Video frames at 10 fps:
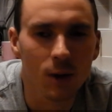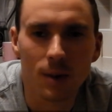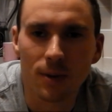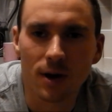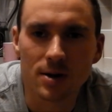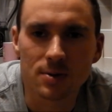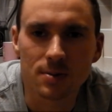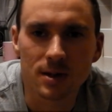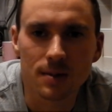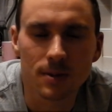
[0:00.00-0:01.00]
know what the prize would
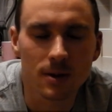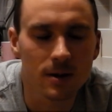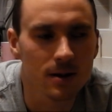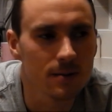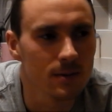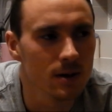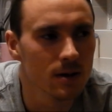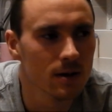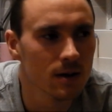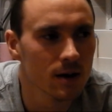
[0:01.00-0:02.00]
be but um,
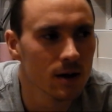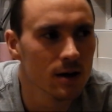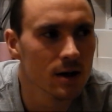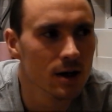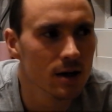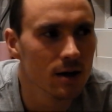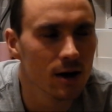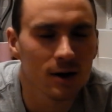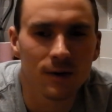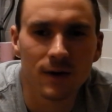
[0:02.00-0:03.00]

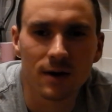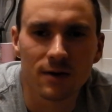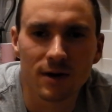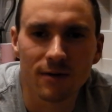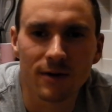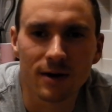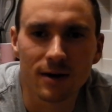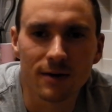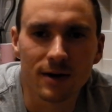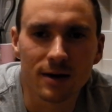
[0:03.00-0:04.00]
I could think of something I
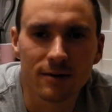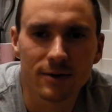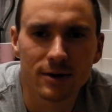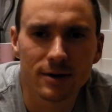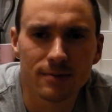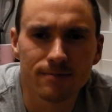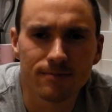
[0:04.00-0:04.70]
think I've got a